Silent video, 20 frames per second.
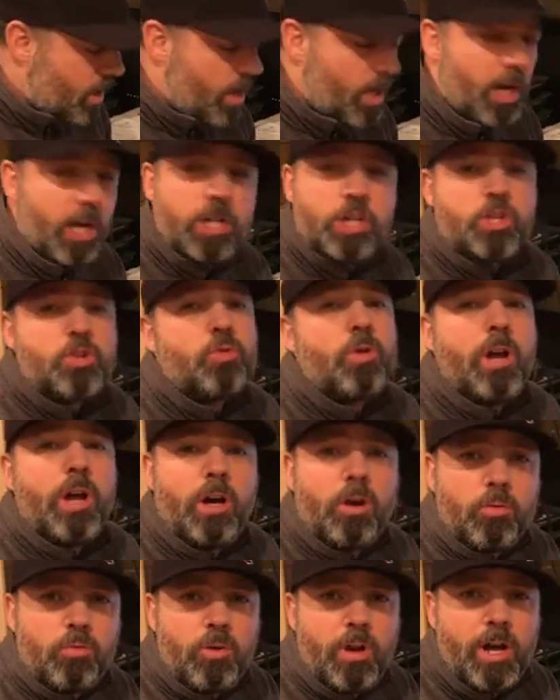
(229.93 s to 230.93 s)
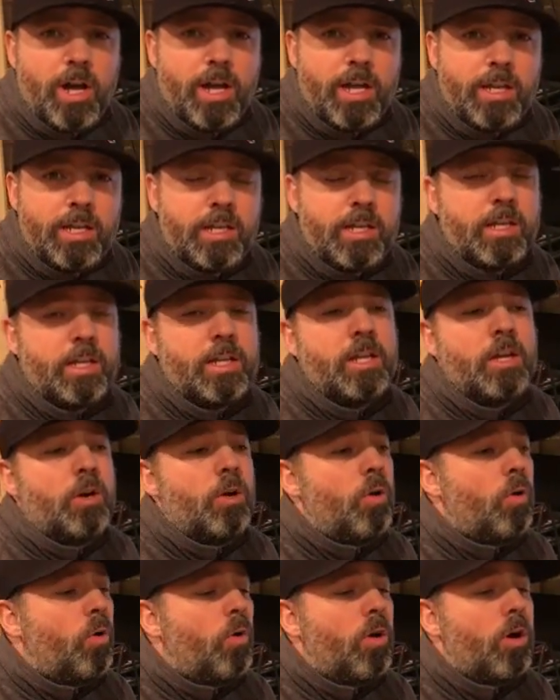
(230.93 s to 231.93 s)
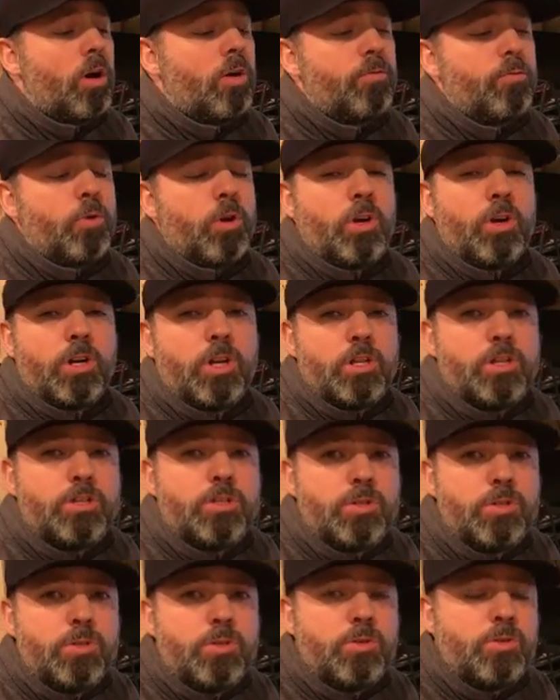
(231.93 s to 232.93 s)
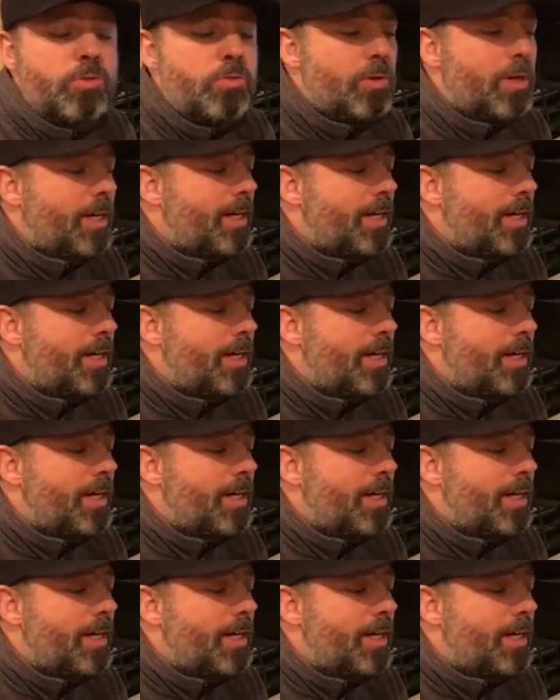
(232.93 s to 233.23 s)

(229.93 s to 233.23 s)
a trail run, or if we're going to do